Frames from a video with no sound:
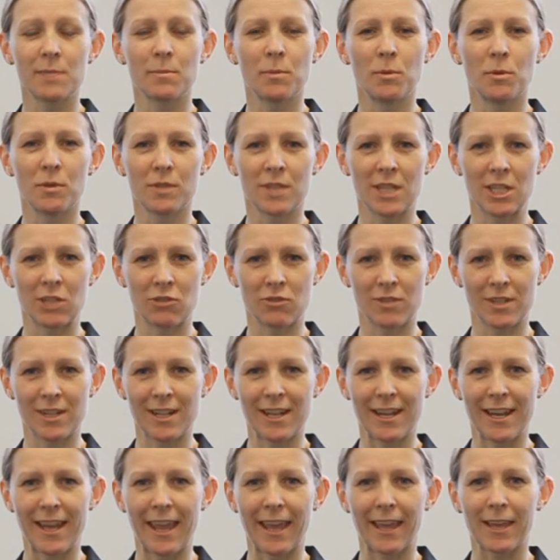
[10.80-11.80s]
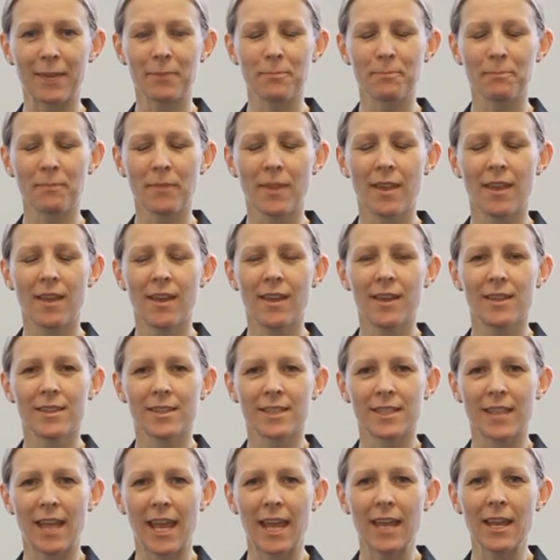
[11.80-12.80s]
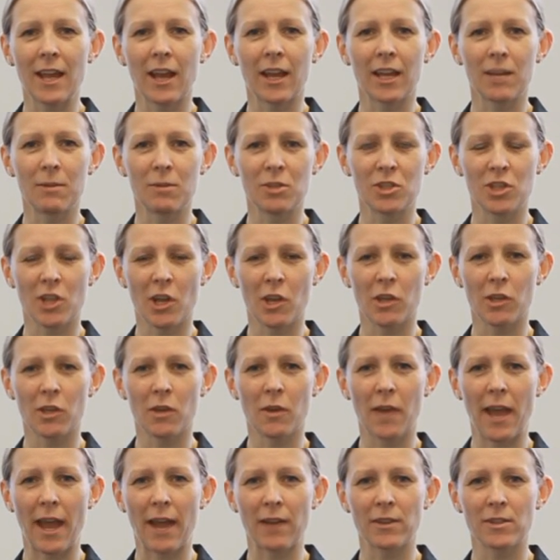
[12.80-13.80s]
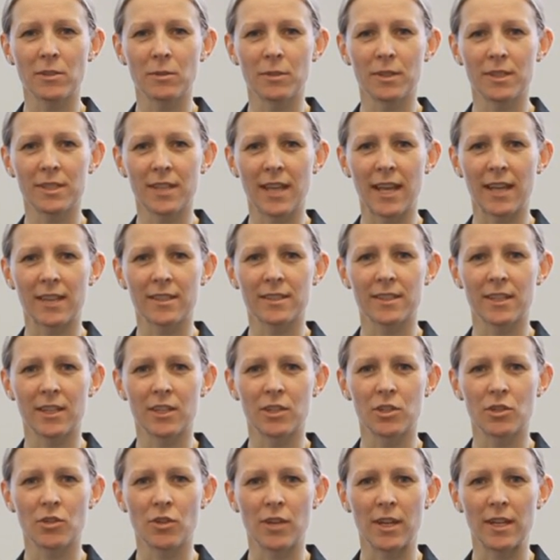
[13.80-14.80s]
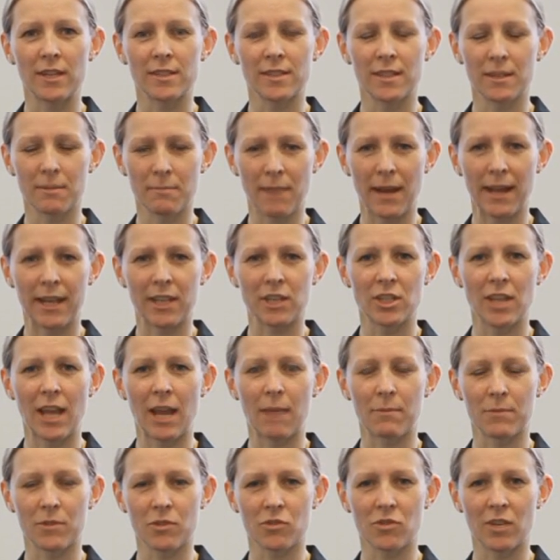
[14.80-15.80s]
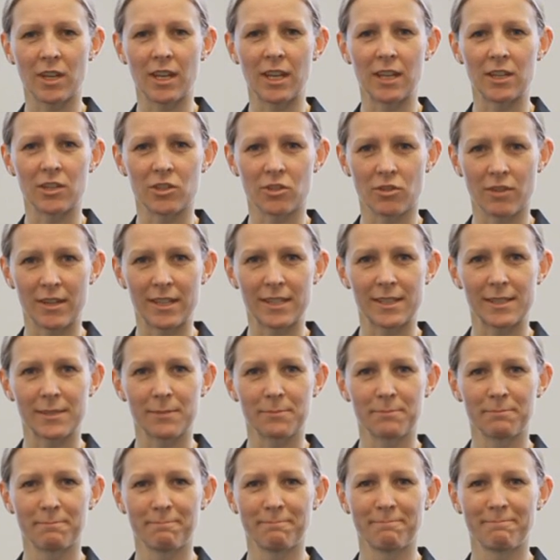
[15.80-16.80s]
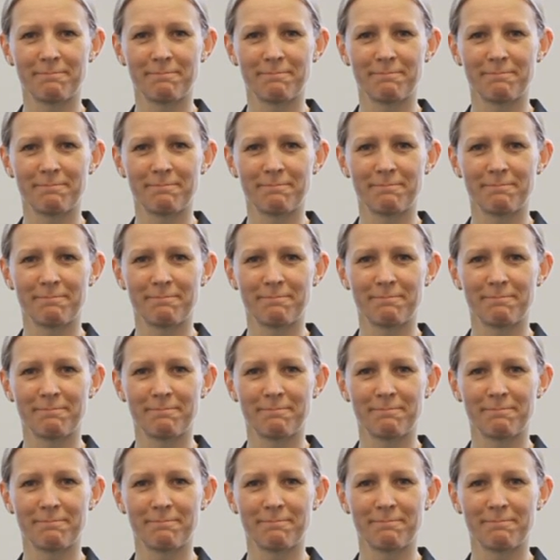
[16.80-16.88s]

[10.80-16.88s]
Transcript: Sports Injuries Clinic. Today I'm going to be showing you how to assess and treat and manage hamstring injuries.